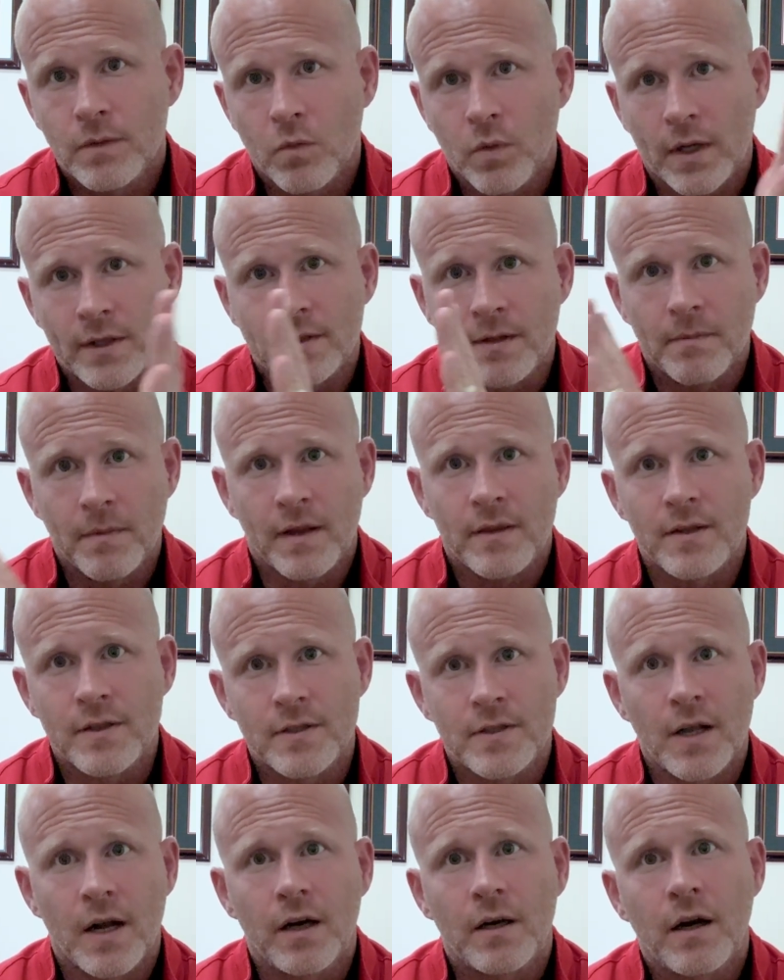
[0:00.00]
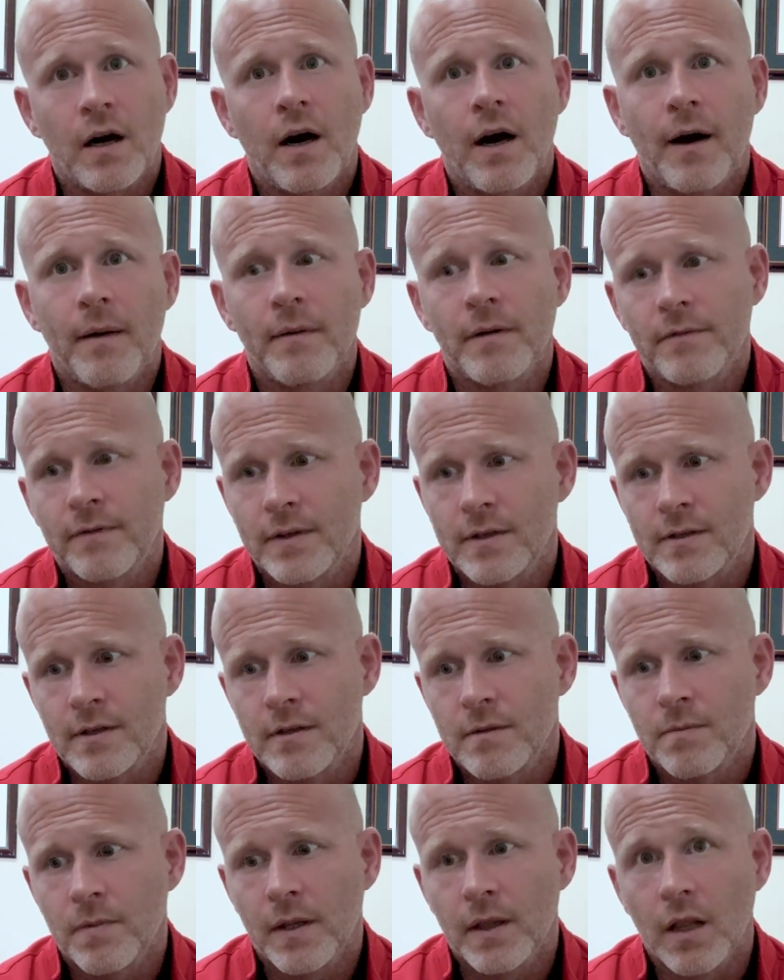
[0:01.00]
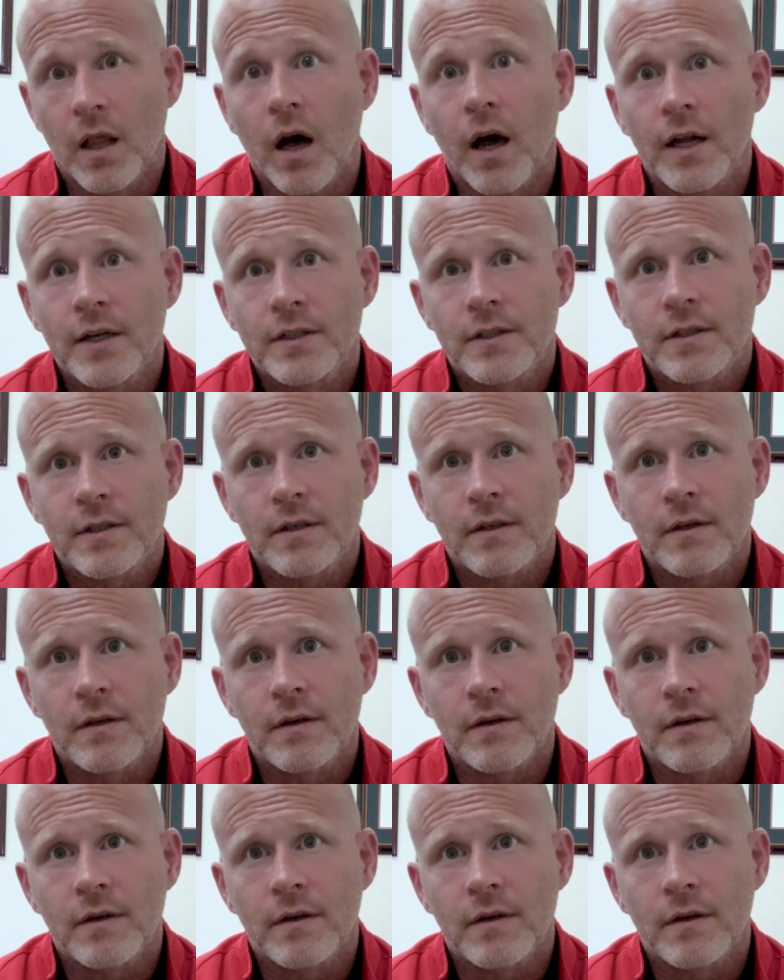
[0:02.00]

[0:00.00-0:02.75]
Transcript: wheltonmethods.com, if this has been launched.